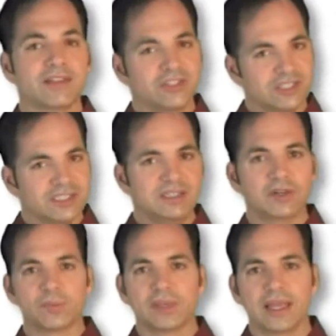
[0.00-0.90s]
Let's just see
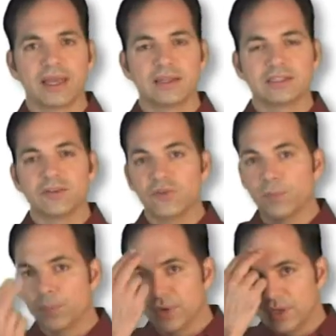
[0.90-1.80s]
your plan. So if you
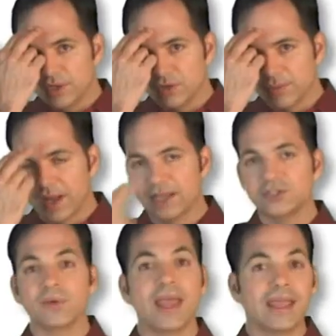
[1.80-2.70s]
put it in your mind,
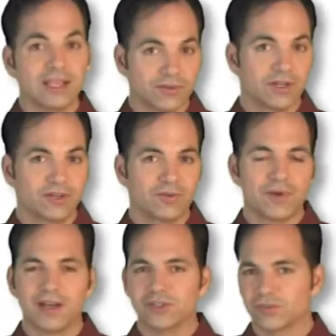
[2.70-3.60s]
you anchor it in your
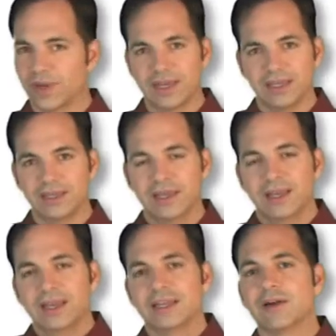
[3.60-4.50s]
mind, you're ready.
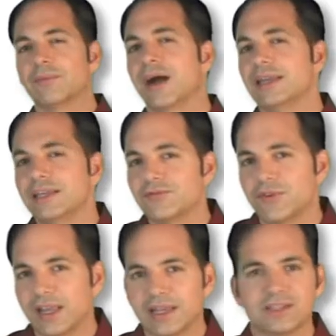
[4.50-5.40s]
Now, mining
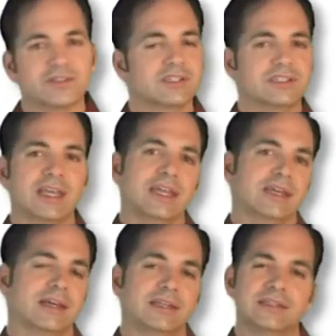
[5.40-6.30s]
for answers and
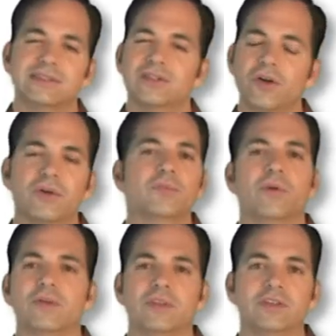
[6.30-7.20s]
data, it's so
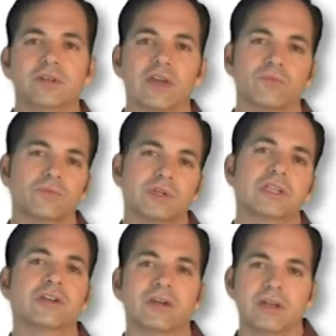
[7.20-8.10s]
important that you get
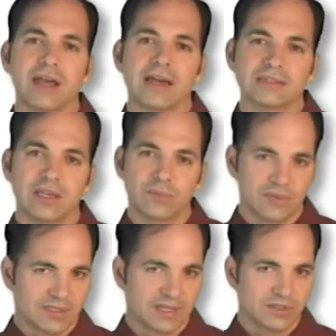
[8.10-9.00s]
really good at asking
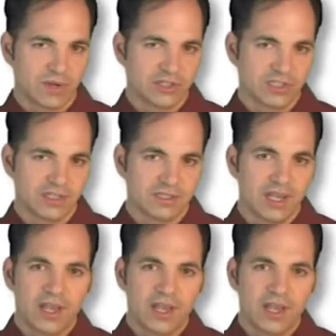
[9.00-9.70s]
precise questions.